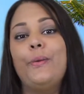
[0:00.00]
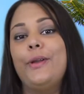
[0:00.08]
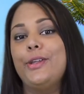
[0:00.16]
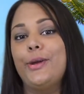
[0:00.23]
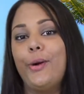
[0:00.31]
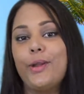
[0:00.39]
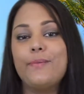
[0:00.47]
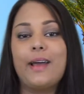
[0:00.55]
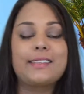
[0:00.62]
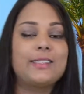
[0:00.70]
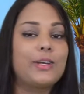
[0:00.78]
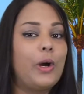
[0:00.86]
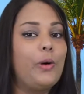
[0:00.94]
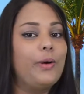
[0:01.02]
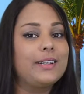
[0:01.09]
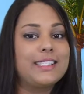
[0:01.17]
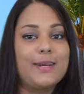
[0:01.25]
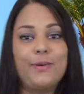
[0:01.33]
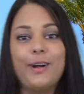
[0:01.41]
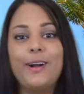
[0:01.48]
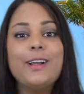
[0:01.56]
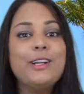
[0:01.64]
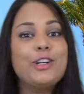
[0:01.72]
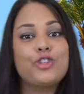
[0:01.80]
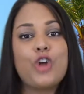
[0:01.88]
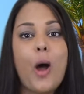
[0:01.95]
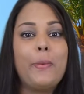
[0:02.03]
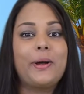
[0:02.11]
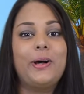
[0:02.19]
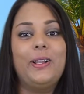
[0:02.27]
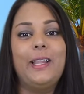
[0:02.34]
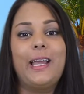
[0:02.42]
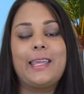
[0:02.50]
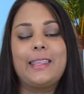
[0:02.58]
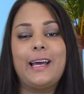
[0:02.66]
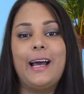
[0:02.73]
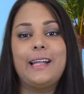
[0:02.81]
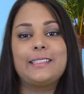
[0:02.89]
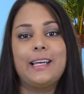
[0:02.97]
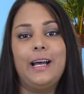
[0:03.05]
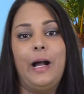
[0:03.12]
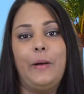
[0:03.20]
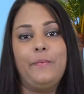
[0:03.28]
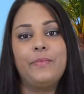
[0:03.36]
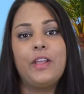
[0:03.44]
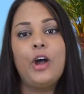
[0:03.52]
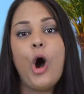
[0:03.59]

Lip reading: When you go to Mexico or somewhere tropical like that,